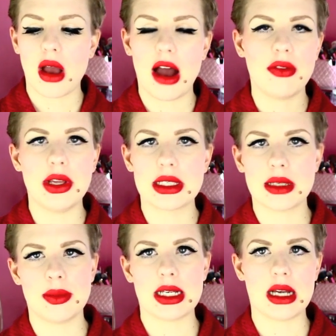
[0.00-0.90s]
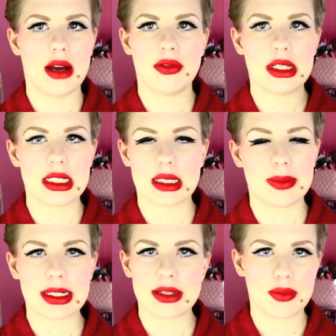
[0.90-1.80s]
I've used
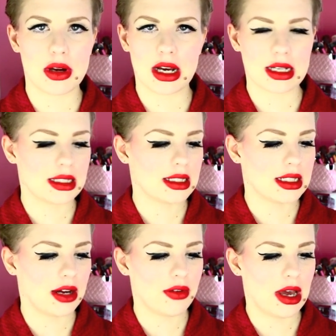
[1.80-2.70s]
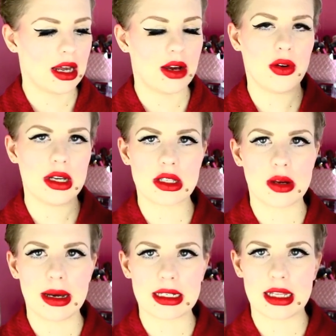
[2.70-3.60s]
expensive products and stuff, and I always
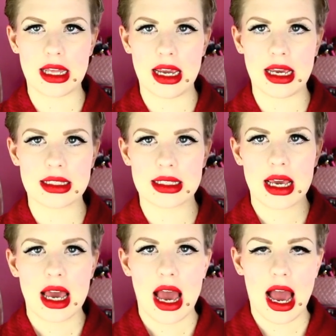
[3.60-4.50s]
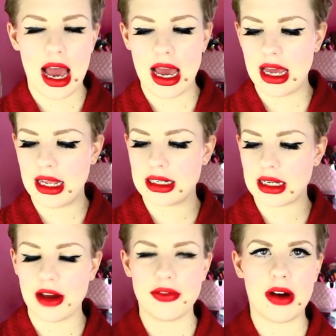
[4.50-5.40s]
go back to these,
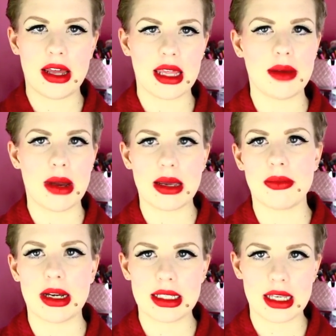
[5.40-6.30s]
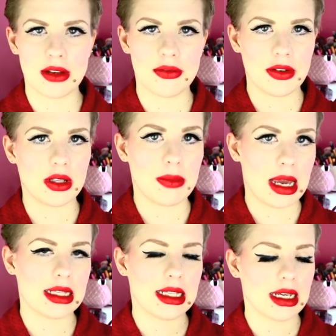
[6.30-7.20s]
and I find they make my skin feel
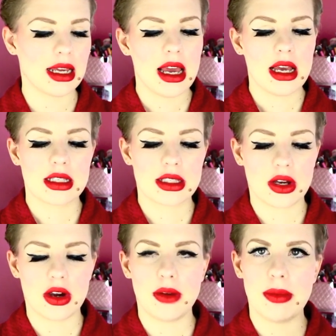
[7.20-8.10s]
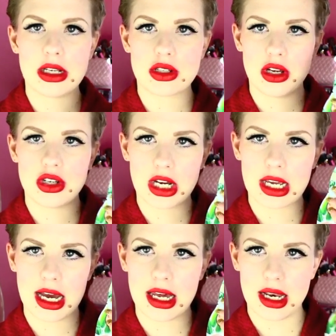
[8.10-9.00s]
amazing. So make sure you
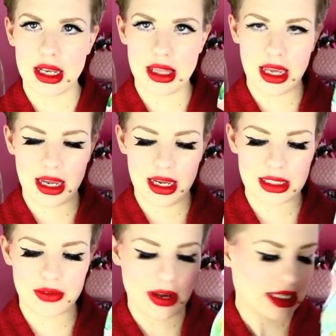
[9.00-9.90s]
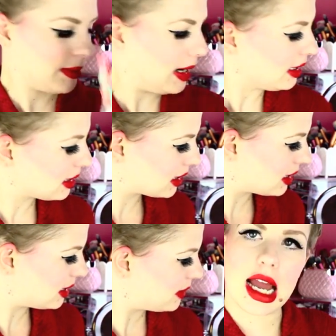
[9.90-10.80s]
check out these face
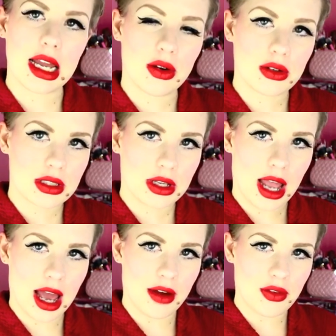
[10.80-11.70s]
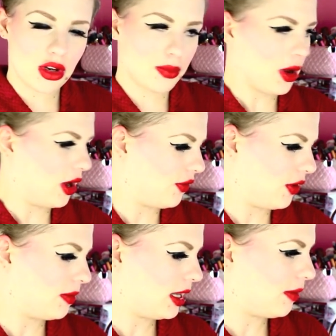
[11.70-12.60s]
masks. I also have a new
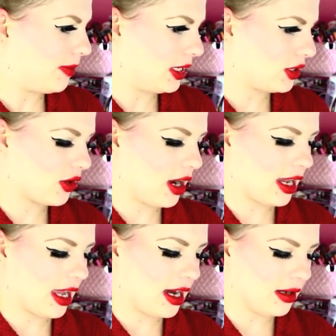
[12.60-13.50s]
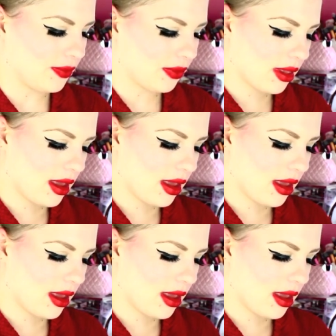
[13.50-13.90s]
perfume that I've been trying out,